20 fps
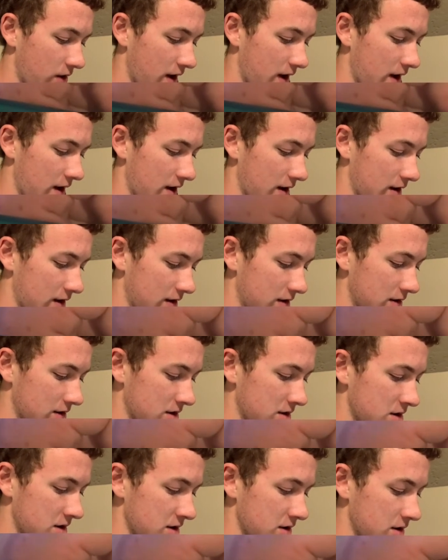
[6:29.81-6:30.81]
And
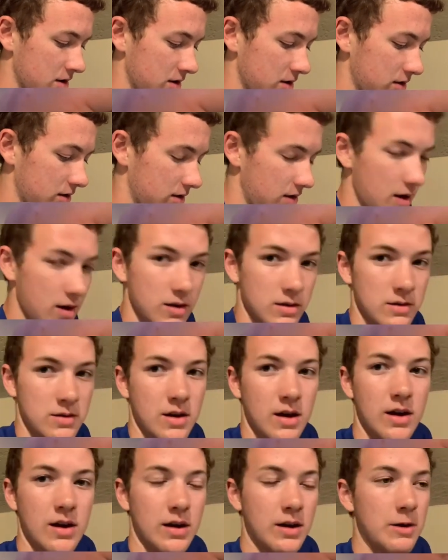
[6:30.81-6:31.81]
yeah,
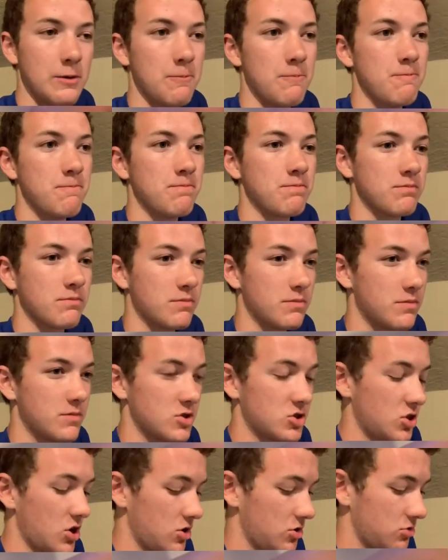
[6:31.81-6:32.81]

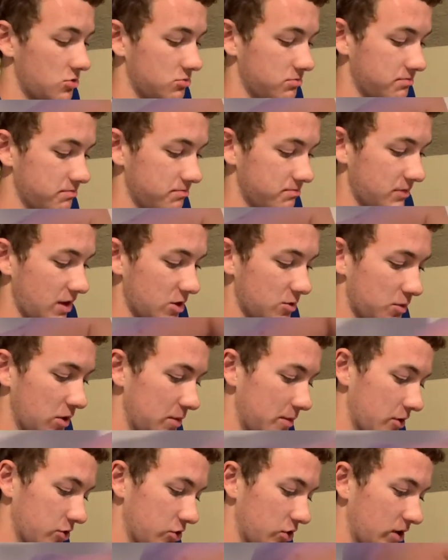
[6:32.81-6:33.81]
so that's pretty
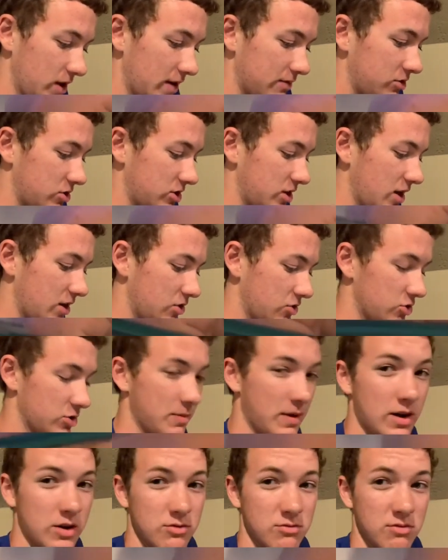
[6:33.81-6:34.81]
much all I have to say. There's
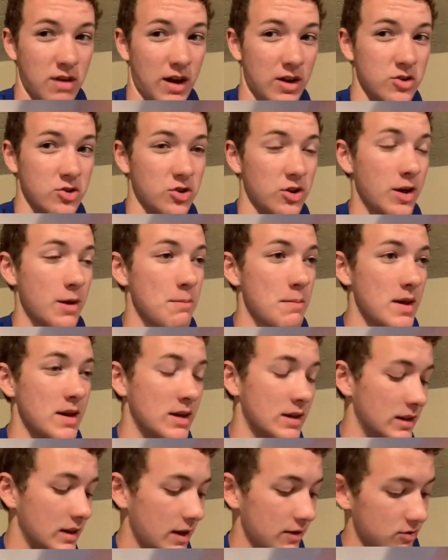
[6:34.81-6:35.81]
about actually a
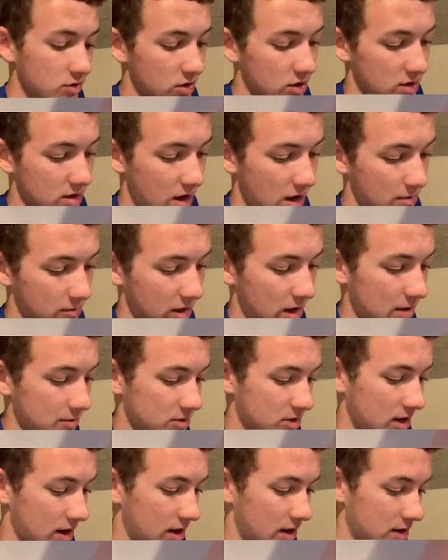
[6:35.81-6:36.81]
minute left to the time
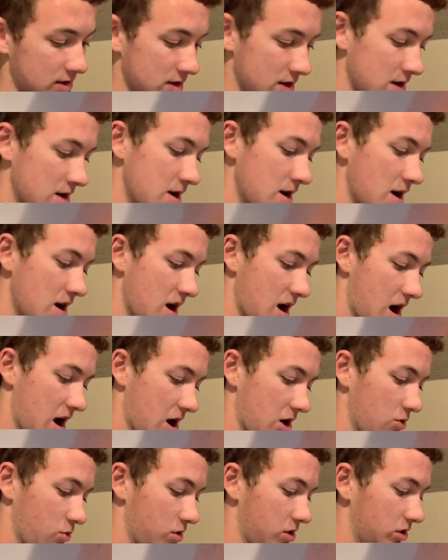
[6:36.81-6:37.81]
lapse, and
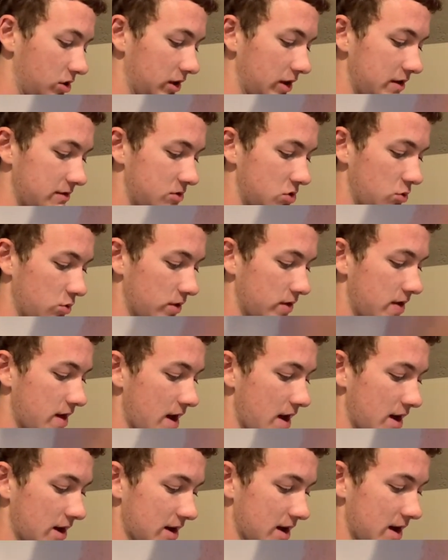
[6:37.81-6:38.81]
I will leave you with
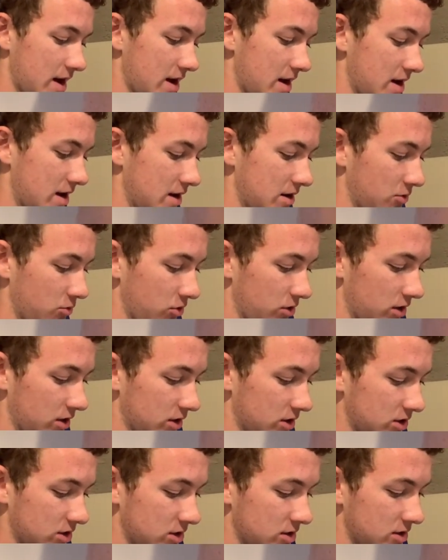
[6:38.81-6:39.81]
that. And it
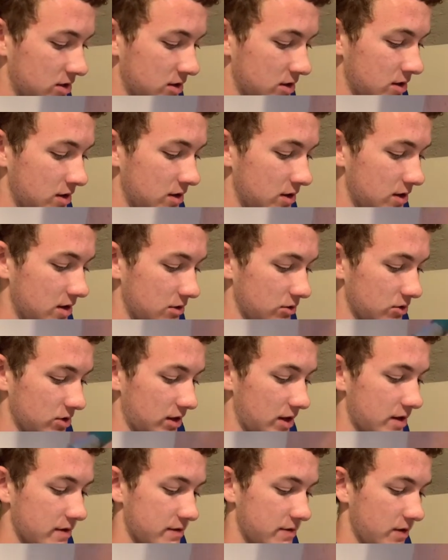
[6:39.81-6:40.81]
was a
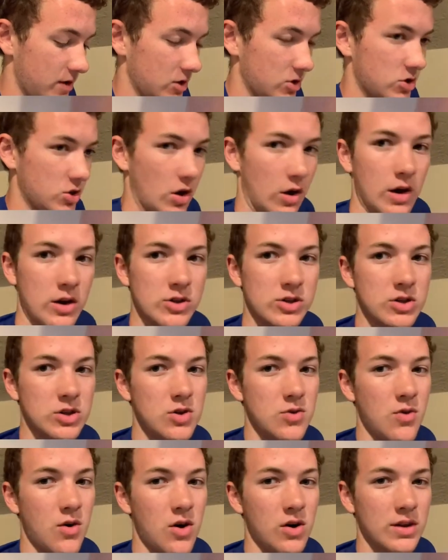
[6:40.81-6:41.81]
lot of fun, so I'll see
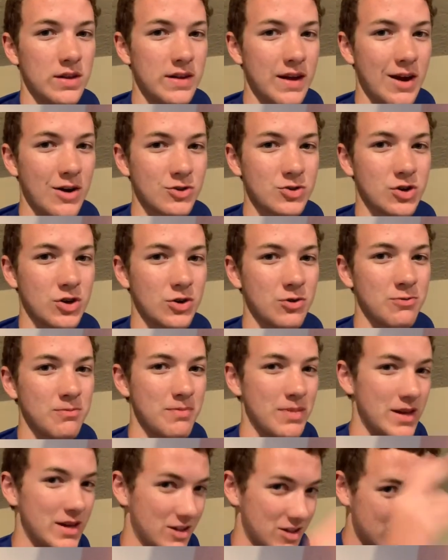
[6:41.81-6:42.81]
you all in the outro.
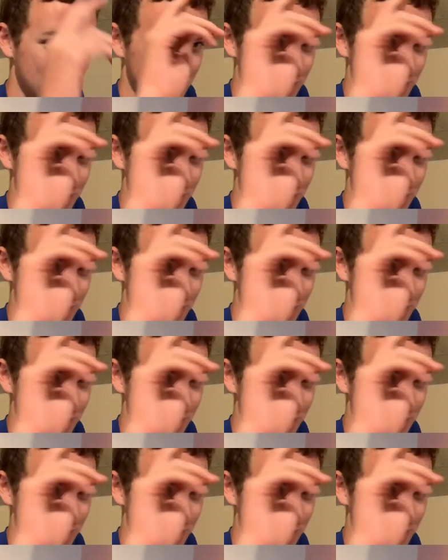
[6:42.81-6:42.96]
Peace.